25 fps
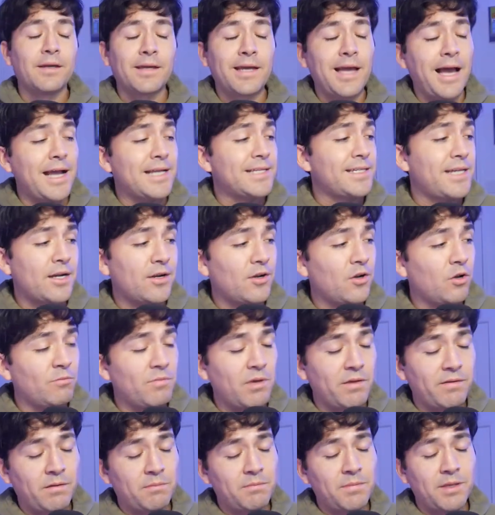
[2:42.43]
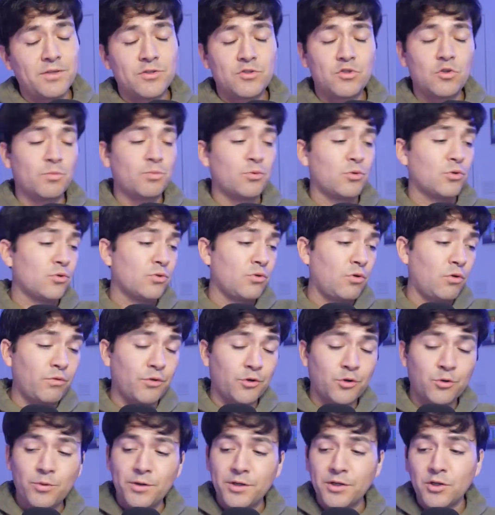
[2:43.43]
Guys, I don't know, maybe I'm being super
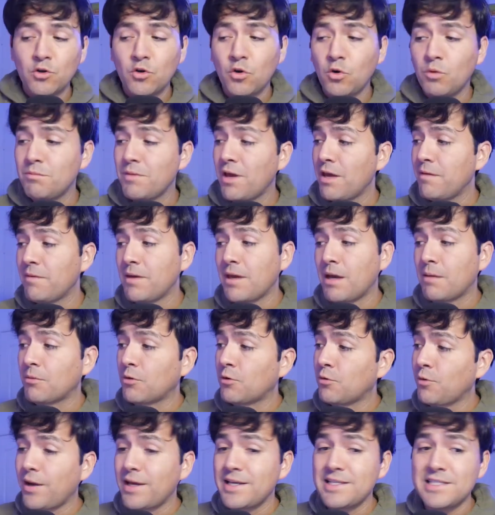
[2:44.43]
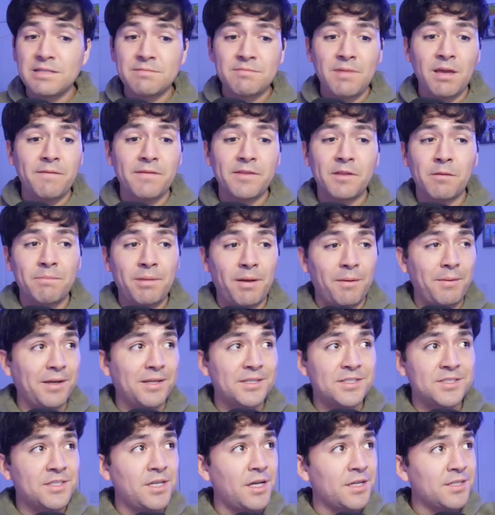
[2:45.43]
overcritical, maybe I'm crazy, maybe the
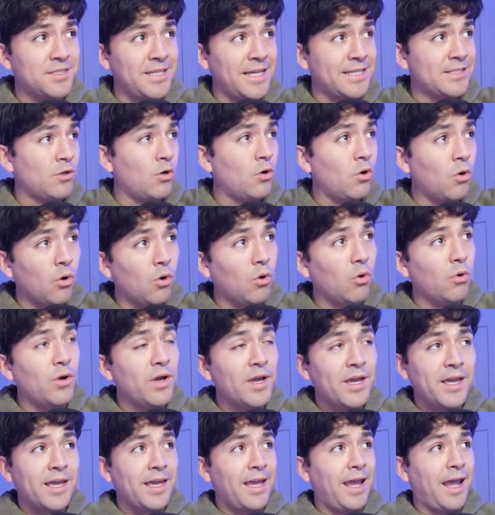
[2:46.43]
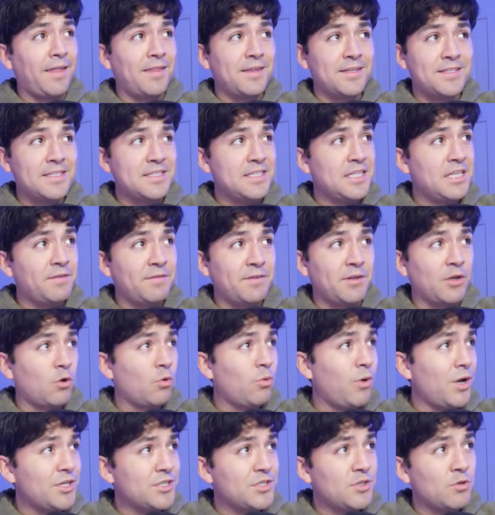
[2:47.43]
Berrics sucks as a whole, and this isn't even a
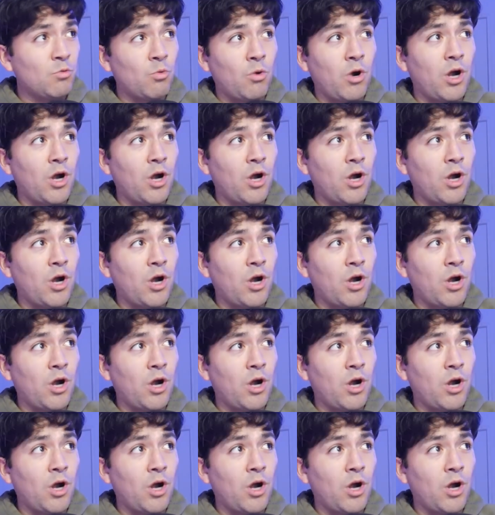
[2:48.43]
question.